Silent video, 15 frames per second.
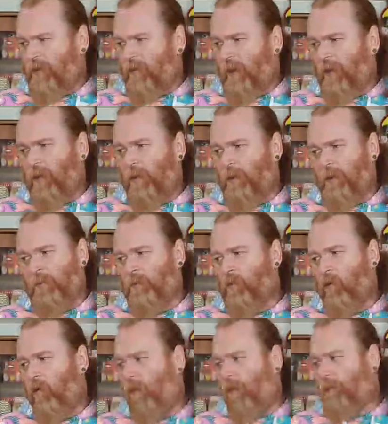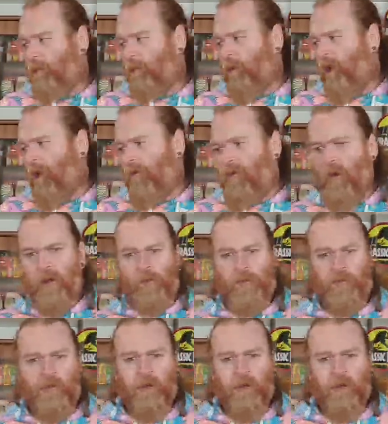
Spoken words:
record I'm not ever